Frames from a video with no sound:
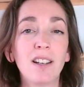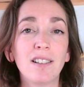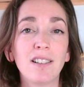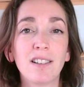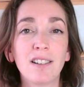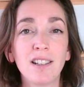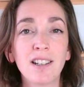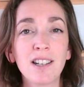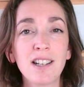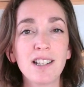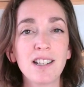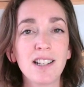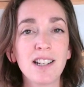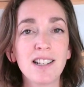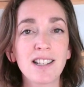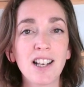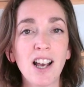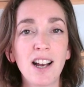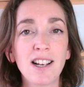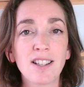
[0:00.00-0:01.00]
The thing is,
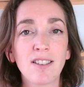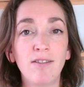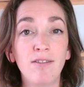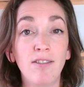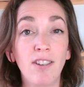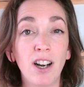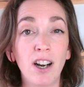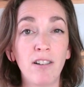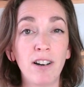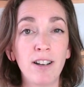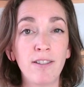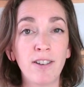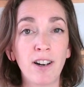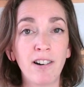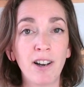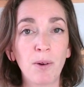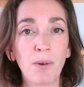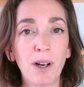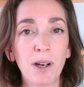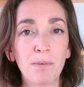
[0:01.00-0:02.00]
these guys are very,
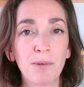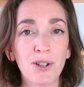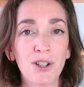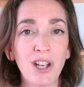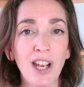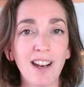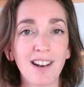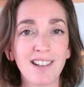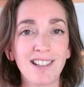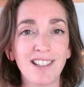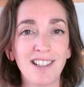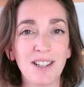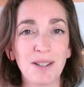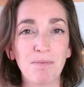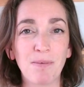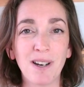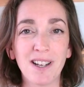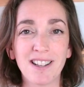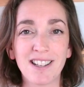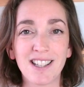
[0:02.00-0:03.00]
very well
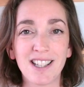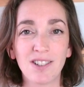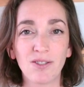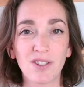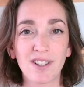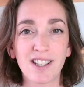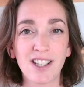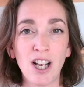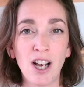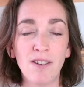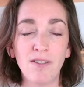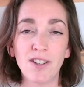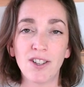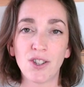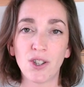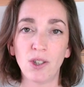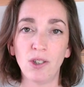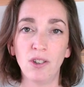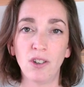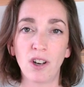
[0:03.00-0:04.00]
protected by the civil
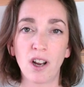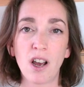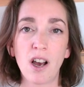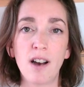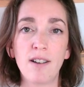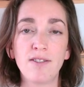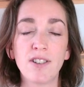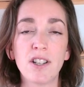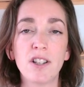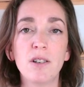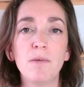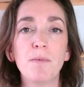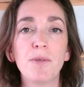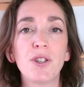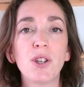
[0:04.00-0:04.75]
servants who look after them.